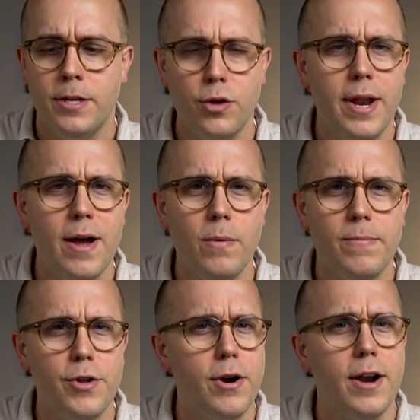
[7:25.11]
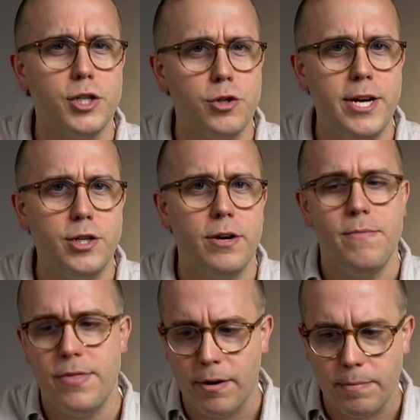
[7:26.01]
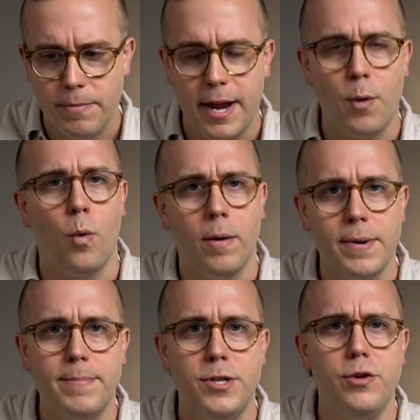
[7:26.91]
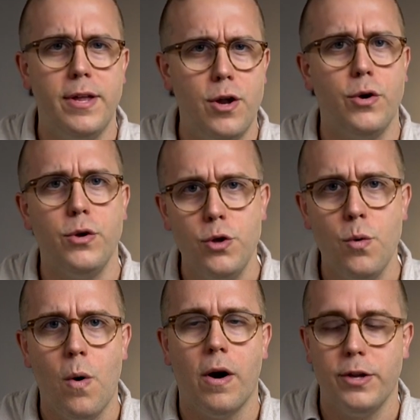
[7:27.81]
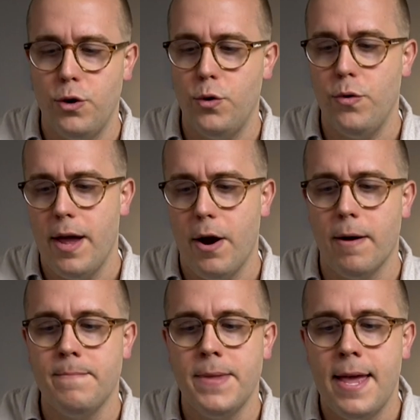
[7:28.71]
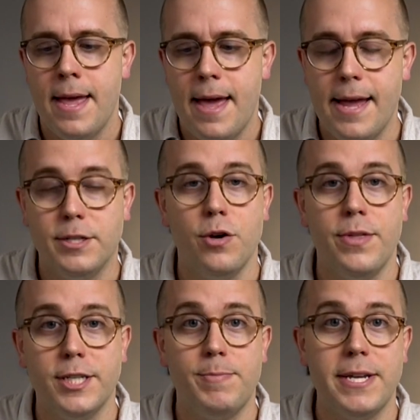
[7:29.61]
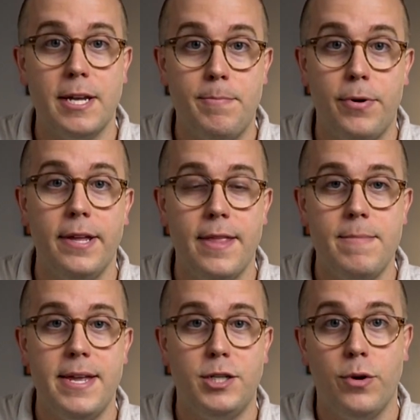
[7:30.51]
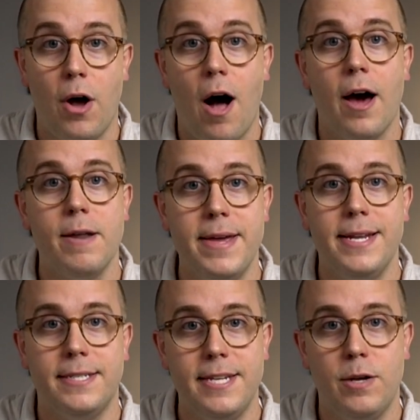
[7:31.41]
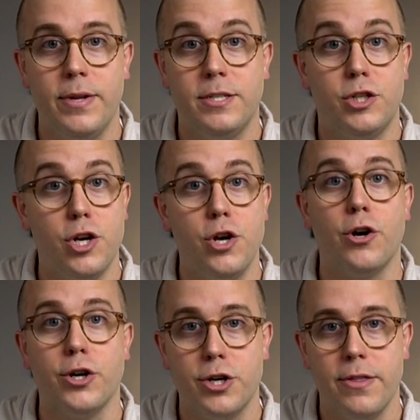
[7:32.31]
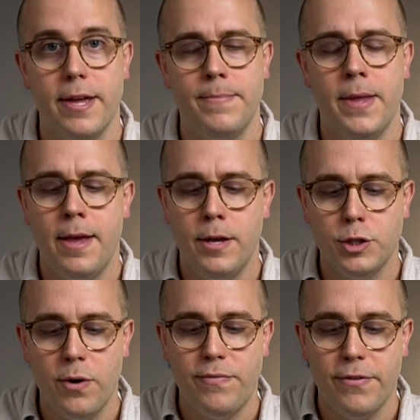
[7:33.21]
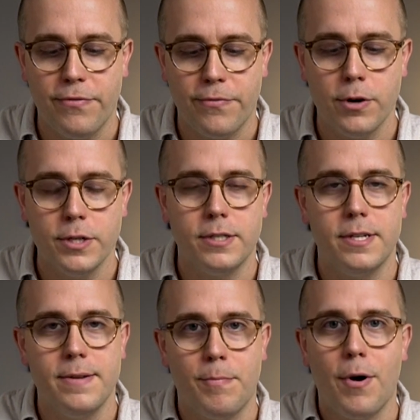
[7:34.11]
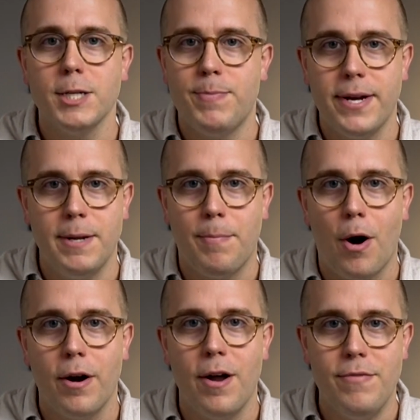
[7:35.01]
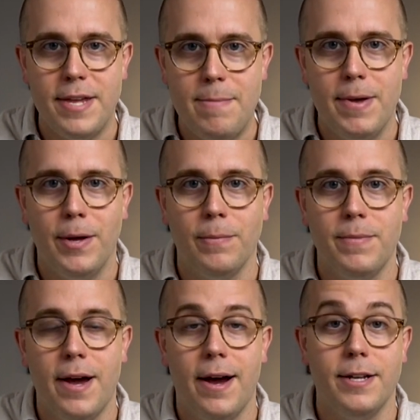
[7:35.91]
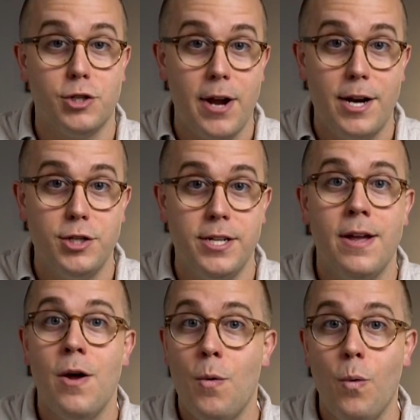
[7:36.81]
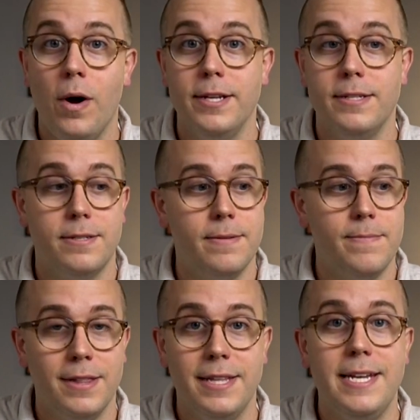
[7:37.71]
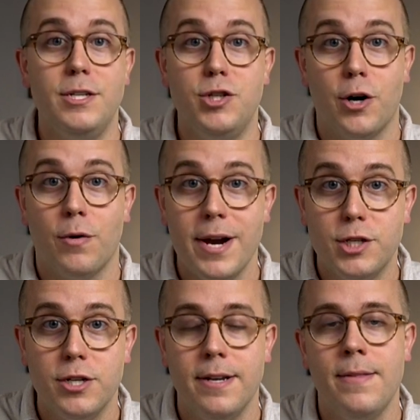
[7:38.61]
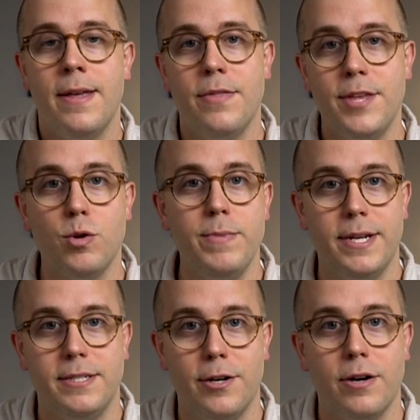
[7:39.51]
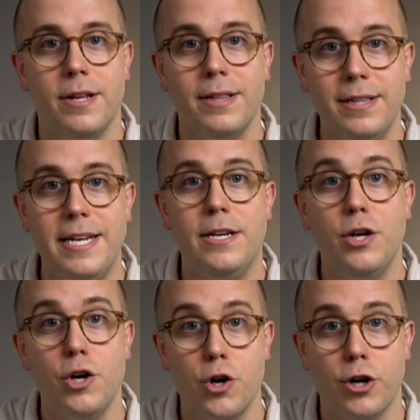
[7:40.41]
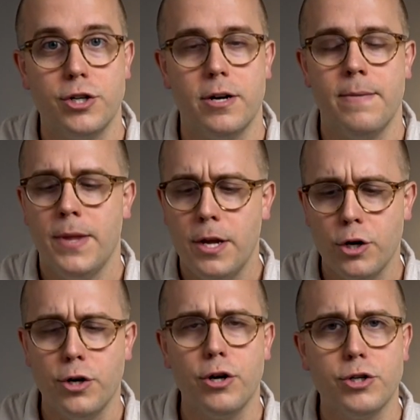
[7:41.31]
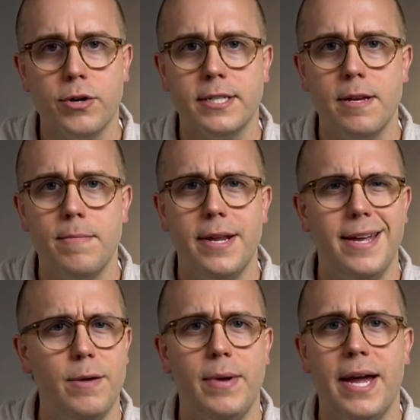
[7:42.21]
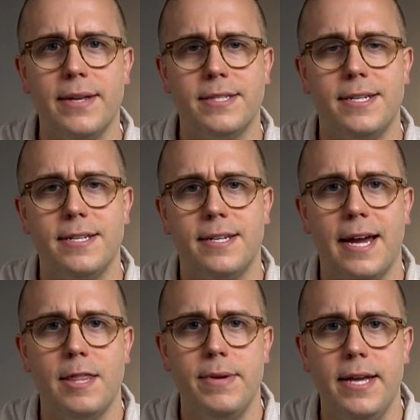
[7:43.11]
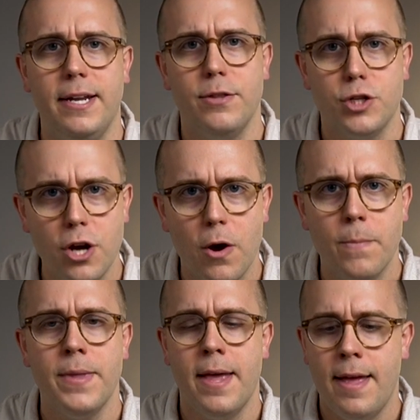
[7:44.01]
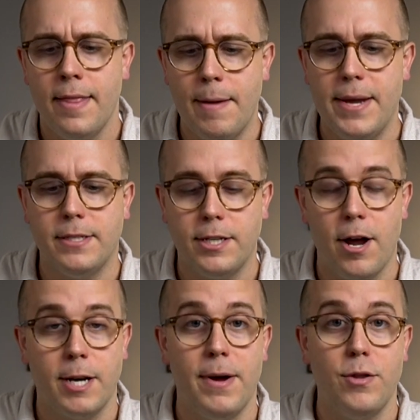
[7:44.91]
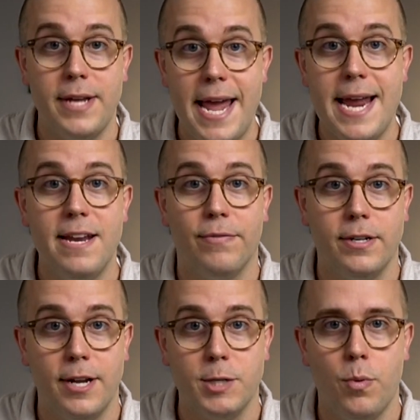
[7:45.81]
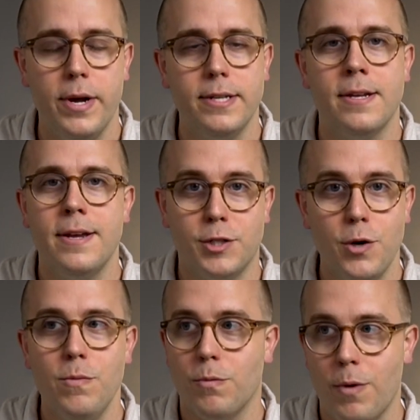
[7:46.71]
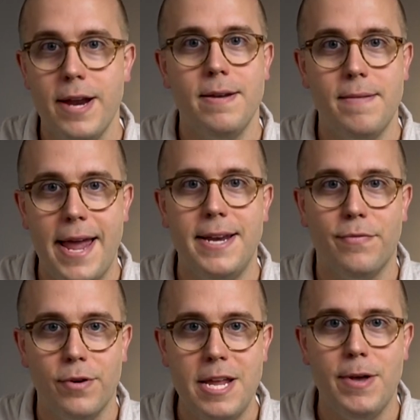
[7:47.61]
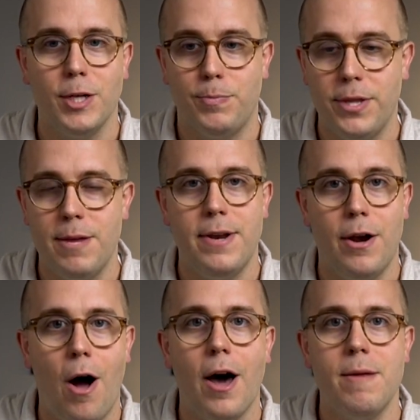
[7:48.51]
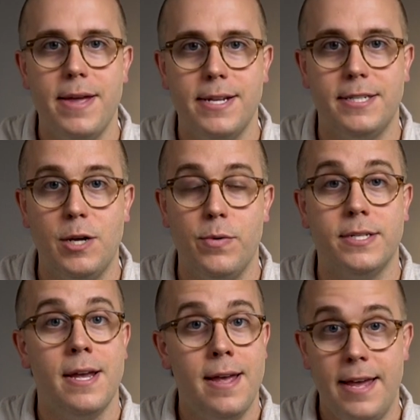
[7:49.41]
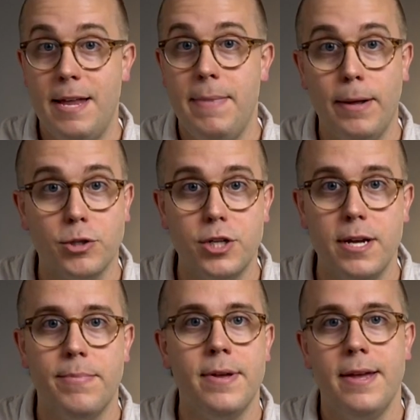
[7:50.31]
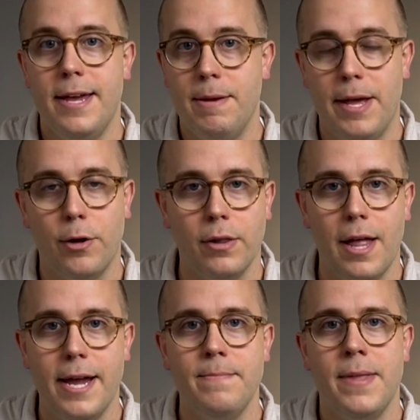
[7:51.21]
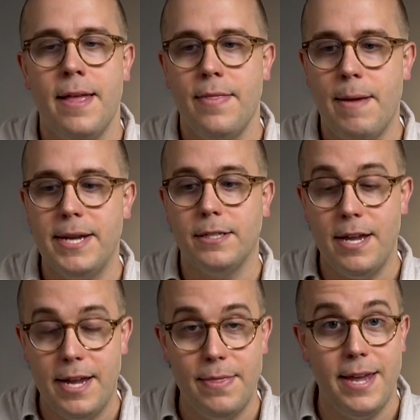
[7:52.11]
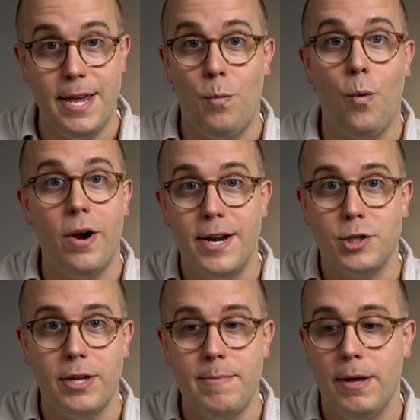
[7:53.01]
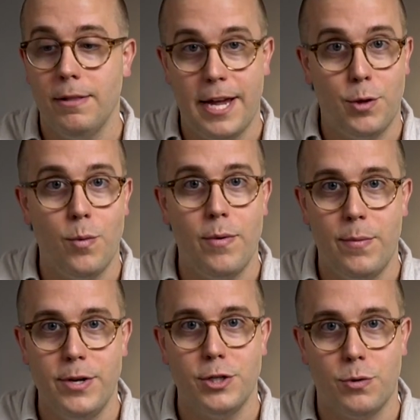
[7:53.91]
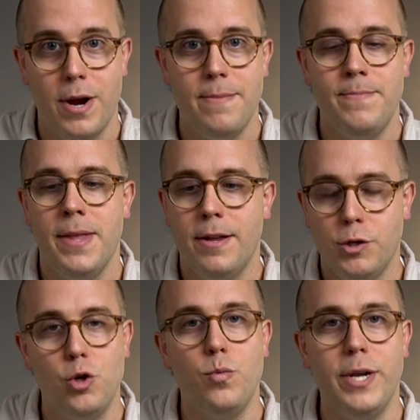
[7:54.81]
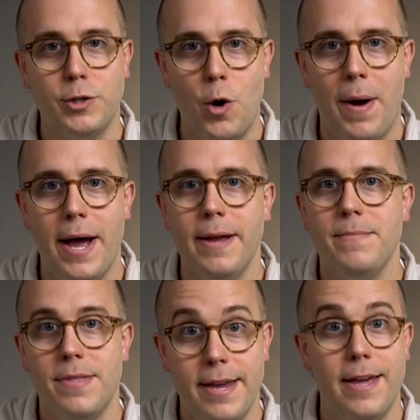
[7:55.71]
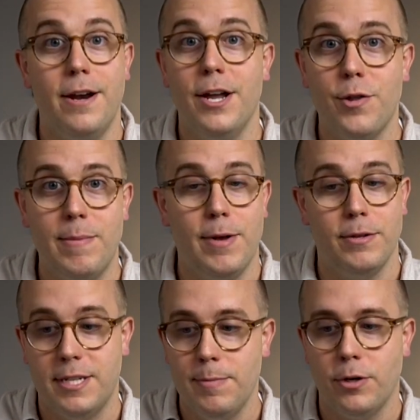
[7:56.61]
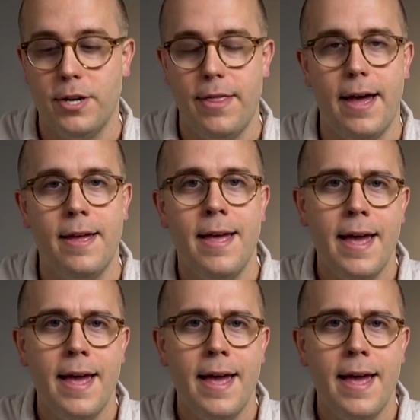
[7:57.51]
So now they're not a stranger. They're kind of warmed up to you. They know who you are. You know who they are. And so this is basically putting them into an automated sequence to nurture them. So if the first prospecting part of the email strategy was lead generation, this would be considered lead nurture. You're nurturing somebody. Again, we had that statistic at the beginning of the show that basically talked about those 8 different touch points. So write 8 different emails, put them in an automated sequence in MailChimp, in MailerLite that basically they get one initial email like the one that we just read. 2 weeks go by, they get another email similar to that.